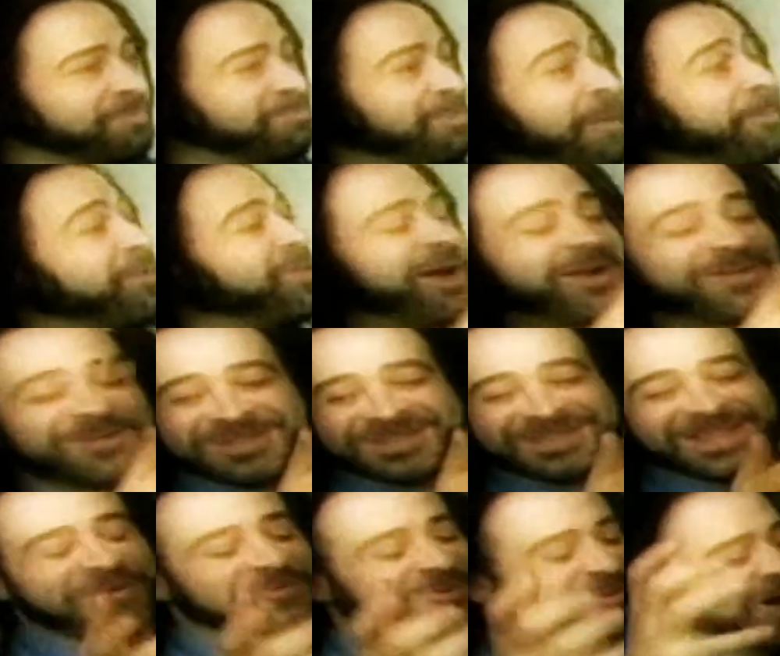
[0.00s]
remember,
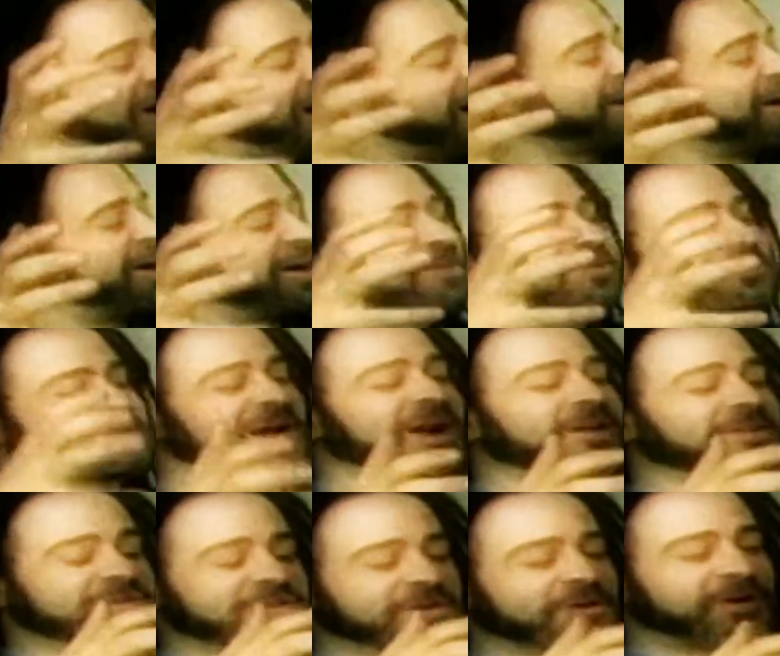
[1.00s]
they were talking on either
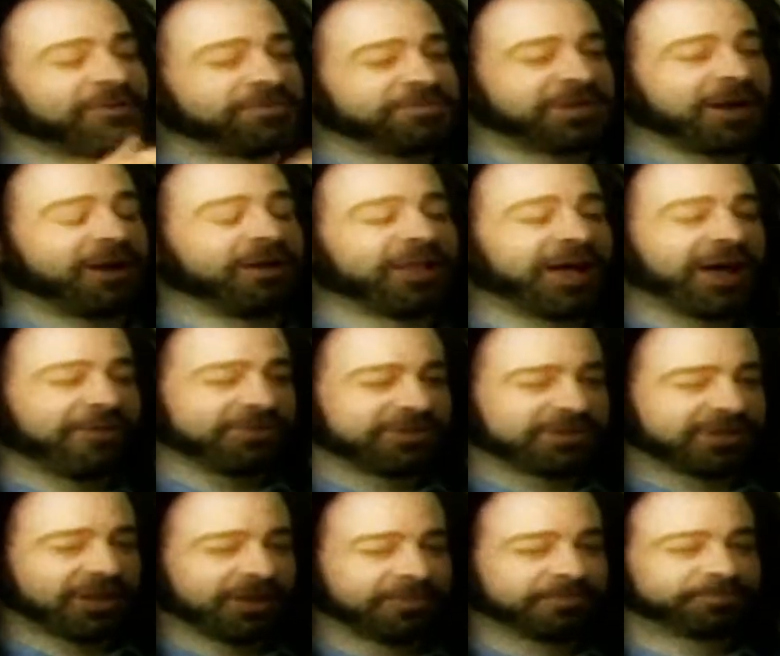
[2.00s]
side of this girl from Saturday Night Live and
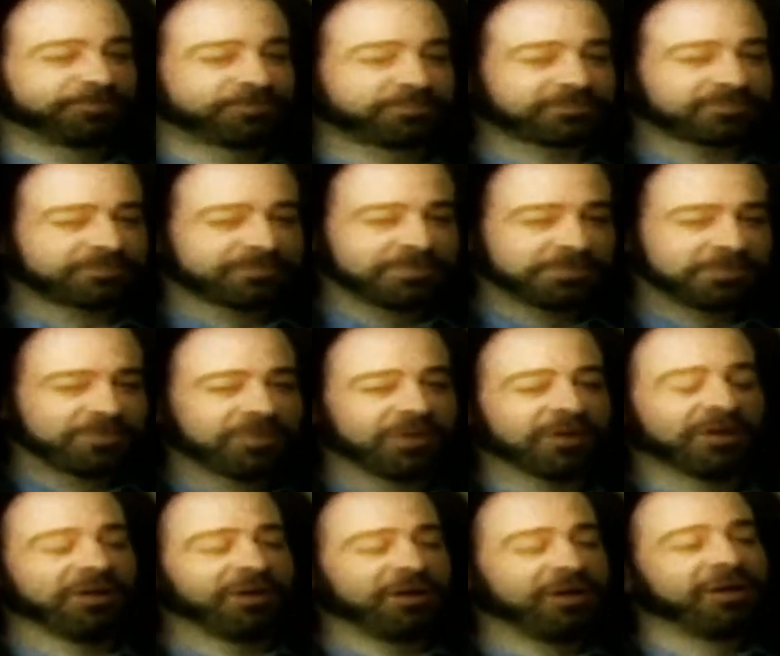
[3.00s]
saying,
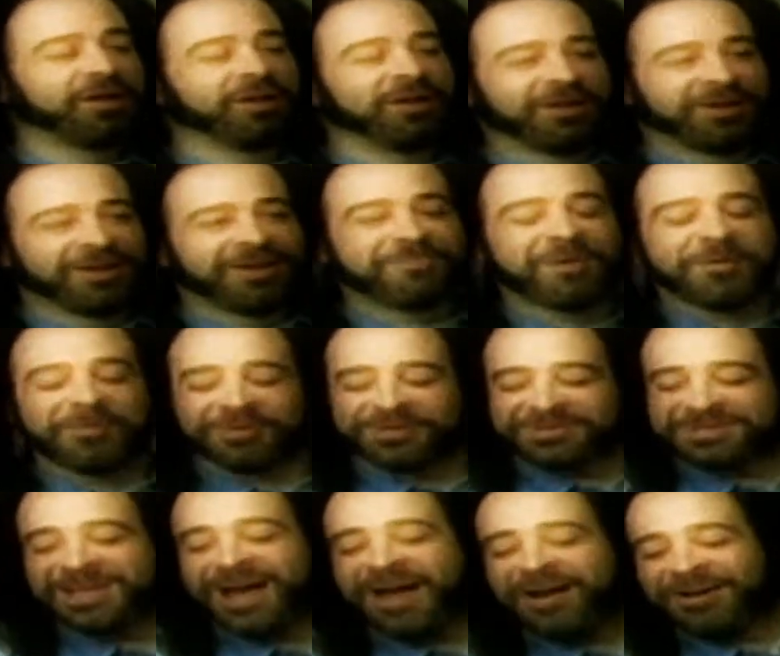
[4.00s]
"You remember
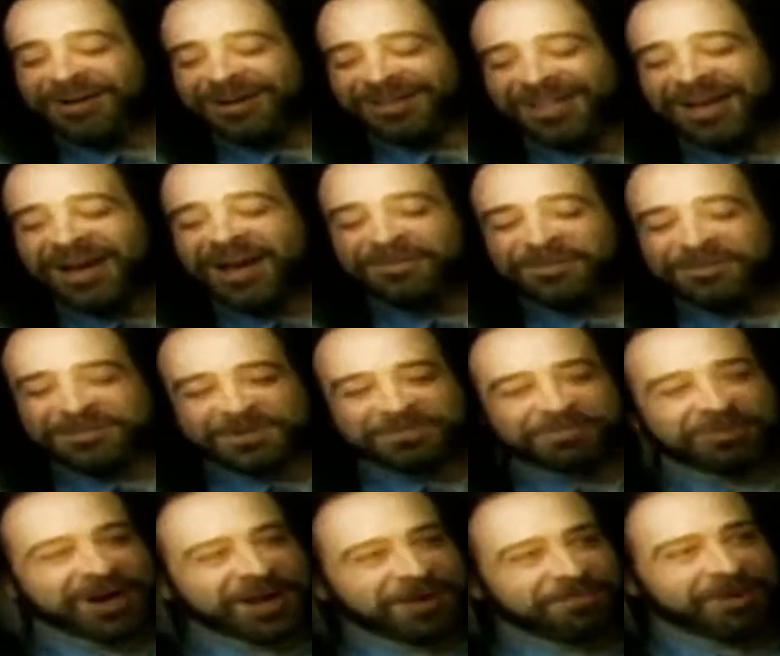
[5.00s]
when Saturday Night Live used to
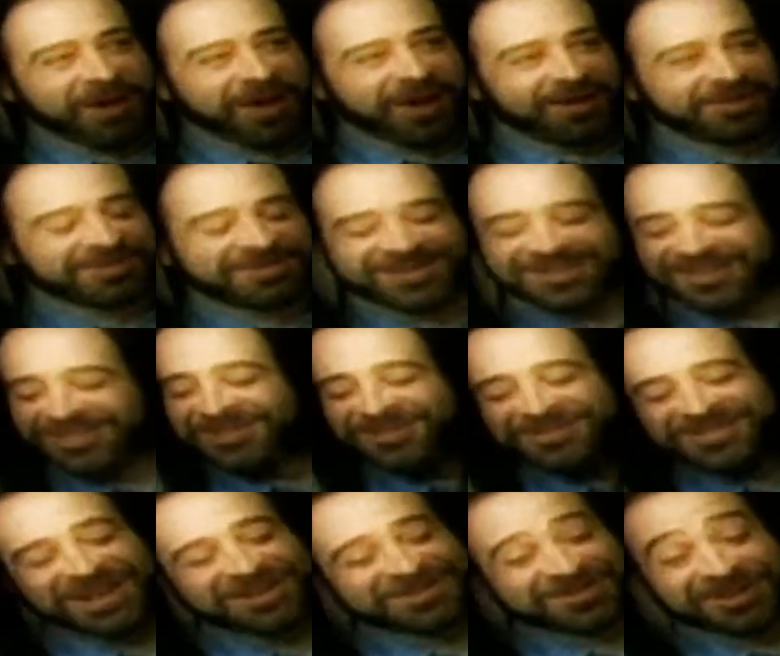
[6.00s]
break bands?
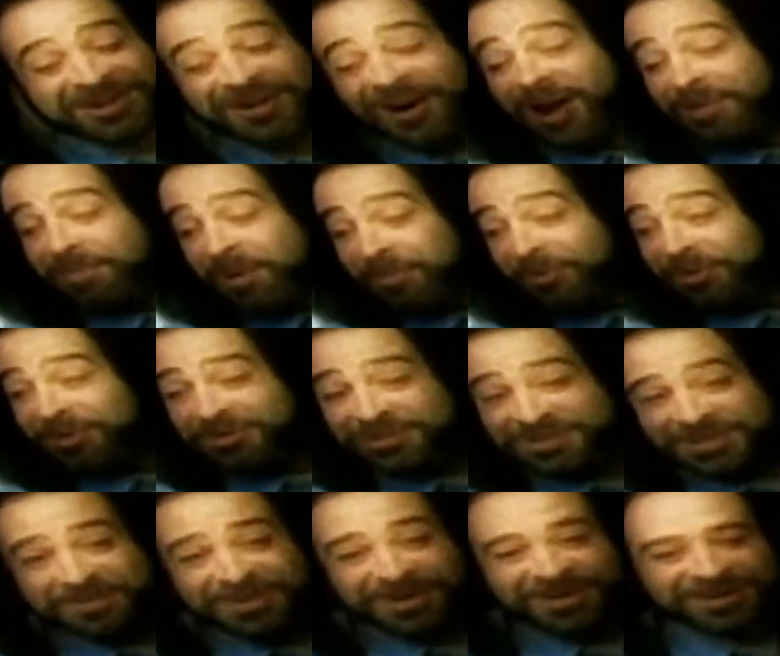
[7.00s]
Those days are gone. Remember when it
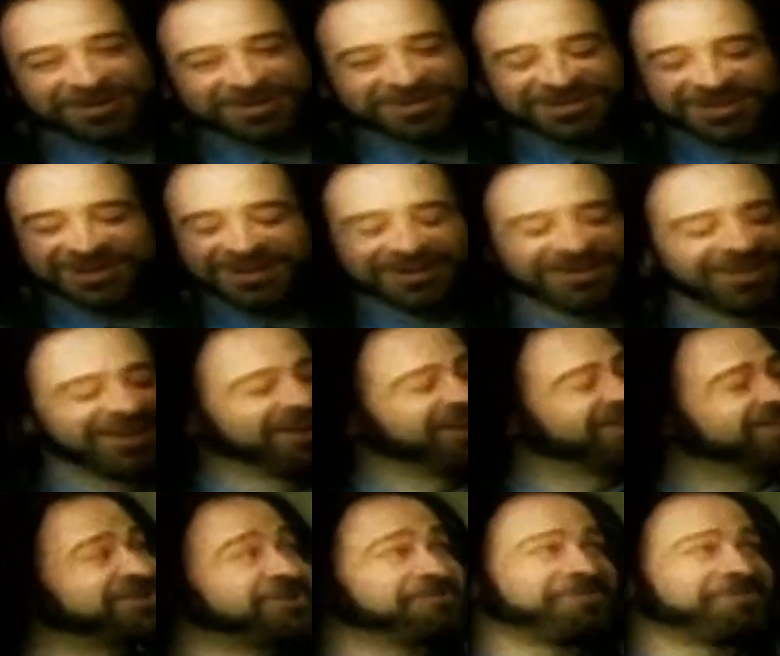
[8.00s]
used to be a good show? Too